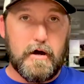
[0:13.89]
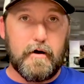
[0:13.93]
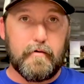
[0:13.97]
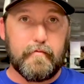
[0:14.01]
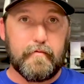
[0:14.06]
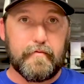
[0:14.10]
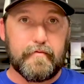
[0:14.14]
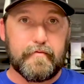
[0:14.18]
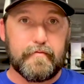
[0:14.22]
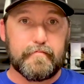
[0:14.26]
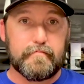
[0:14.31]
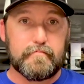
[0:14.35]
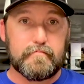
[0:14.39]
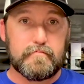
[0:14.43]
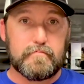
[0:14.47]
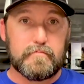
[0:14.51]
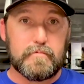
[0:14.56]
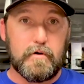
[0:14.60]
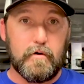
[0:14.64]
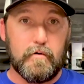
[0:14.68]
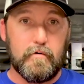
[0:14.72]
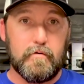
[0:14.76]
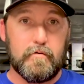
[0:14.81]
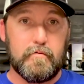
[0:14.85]
out with
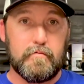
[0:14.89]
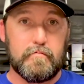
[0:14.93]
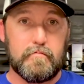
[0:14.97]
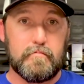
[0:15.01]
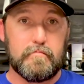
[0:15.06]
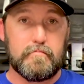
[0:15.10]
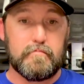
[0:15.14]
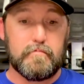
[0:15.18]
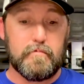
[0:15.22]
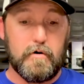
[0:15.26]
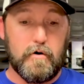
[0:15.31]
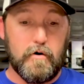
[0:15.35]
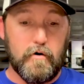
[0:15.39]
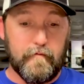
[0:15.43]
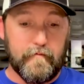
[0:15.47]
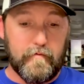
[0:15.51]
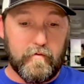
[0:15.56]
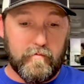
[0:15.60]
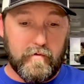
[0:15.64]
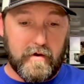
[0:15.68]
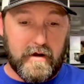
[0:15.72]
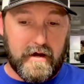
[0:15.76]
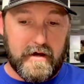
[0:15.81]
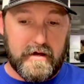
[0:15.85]
going over
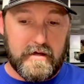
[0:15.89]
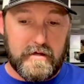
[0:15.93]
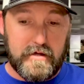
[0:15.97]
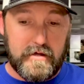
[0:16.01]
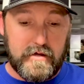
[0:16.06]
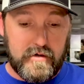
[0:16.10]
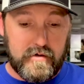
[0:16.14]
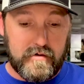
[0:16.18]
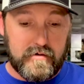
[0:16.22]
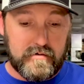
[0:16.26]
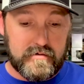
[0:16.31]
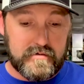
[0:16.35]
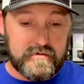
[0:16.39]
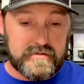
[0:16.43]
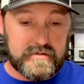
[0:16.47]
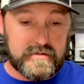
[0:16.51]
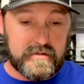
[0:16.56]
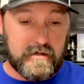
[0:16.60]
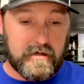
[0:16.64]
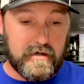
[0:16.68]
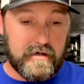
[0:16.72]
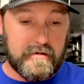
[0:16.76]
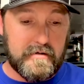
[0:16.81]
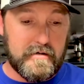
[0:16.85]
what I use,
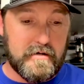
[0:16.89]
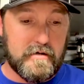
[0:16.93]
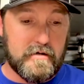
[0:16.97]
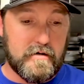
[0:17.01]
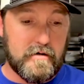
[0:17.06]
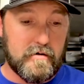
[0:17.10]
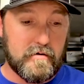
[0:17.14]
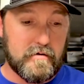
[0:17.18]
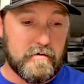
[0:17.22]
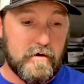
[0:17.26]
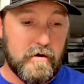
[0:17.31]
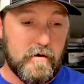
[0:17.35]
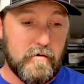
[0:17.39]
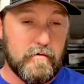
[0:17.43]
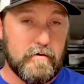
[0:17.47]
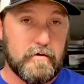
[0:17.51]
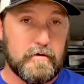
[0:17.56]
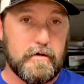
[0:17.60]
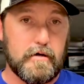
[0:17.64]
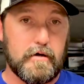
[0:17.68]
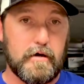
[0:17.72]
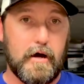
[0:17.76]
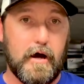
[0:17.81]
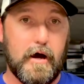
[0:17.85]
and then I'll go
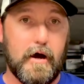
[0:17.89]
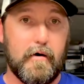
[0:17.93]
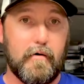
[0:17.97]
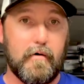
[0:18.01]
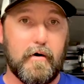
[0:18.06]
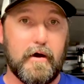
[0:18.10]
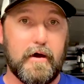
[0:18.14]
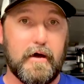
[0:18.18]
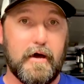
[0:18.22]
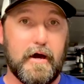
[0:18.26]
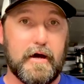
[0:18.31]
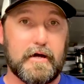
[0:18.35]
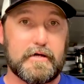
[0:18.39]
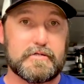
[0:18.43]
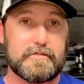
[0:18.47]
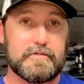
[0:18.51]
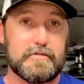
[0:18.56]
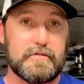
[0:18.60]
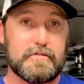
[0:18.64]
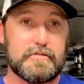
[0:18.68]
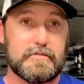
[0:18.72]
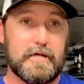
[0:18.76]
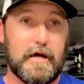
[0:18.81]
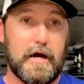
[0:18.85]
into how I
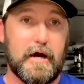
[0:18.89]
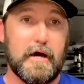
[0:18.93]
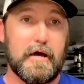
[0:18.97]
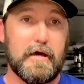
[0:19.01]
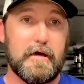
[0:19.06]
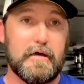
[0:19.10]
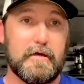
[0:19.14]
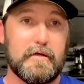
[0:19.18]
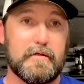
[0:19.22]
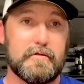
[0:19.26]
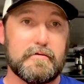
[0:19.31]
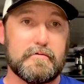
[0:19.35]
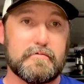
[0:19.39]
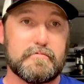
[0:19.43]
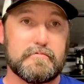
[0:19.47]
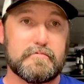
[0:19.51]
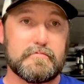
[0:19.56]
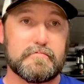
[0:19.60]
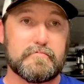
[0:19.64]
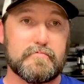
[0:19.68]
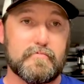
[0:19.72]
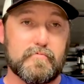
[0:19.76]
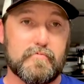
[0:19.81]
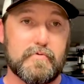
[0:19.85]
actually tie it and
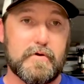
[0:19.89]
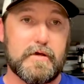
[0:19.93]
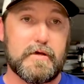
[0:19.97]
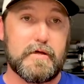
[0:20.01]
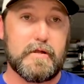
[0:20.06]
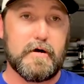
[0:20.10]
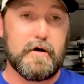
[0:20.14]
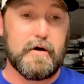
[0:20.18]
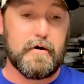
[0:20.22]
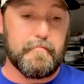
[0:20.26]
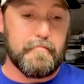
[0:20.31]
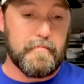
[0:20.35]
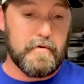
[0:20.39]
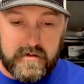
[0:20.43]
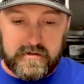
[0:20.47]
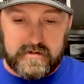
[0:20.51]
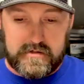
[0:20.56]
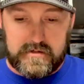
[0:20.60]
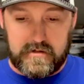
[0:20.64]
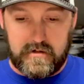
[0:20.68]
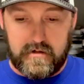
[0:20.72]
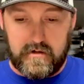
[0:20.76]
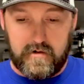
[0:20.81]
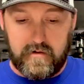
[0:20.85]
rig it up.
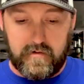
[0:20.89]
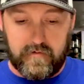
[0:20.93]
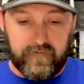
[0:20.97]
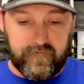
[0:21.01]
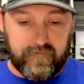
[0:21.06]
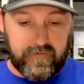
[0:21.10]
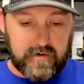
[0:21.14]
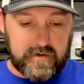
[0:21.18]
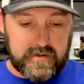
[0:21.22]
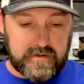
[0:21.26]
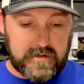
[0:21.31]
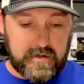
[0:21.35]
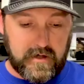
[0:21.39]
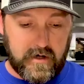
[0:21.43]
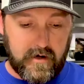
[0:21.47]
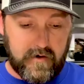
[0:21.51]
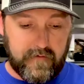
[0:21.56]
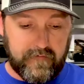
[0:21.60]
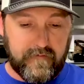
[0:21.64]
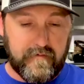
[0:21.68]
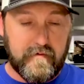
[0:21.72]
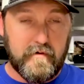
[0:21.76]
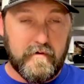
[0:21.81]
So first off,